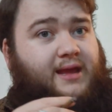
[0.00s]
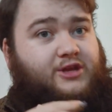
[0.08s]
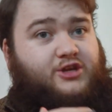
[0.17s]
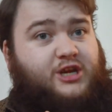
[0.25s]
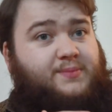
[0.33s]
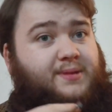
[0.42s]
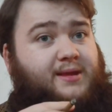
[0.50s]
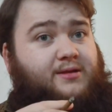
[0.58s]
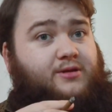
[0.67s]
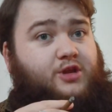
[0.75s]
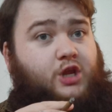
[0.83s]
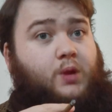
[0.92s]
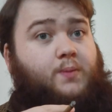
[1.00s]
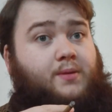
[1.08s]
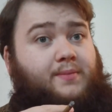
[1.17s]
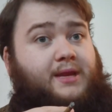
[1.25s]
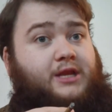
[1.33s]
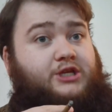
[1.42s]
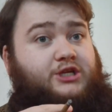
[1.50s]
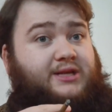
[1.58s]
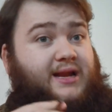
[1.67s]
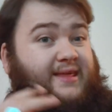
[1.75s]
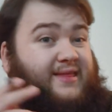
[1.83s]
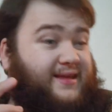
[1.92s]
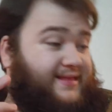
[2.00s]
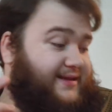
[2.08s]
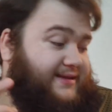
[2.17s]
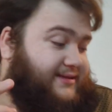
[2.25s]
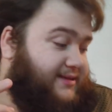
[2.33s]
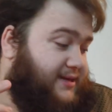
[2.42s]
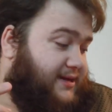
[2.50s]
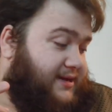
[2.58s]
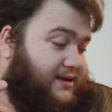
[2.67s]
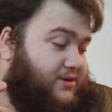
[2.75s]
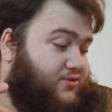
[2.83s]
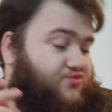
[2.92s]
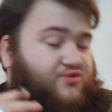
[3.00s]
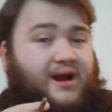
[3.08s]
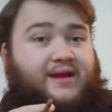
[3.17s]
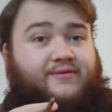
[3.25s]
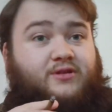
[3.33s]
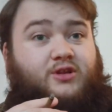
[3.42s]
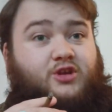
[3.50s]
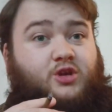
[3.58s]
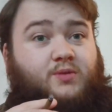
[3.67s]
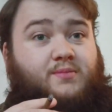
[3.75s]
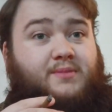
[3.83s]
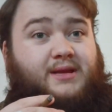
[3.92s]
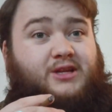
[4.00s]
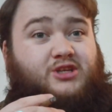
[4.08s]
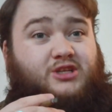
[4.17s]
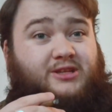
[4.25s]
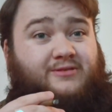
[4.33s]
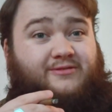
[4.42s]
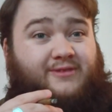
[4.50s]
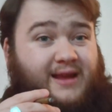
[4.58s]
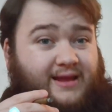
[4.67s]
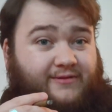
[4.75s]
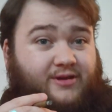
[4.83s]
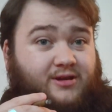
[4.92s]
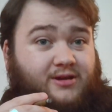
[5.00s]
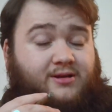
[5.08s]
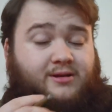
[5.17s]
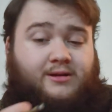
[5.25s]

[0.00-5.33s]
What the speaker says: are cheaper than Cuban miniatures, and I think these rival Cuban miniatures in flavour.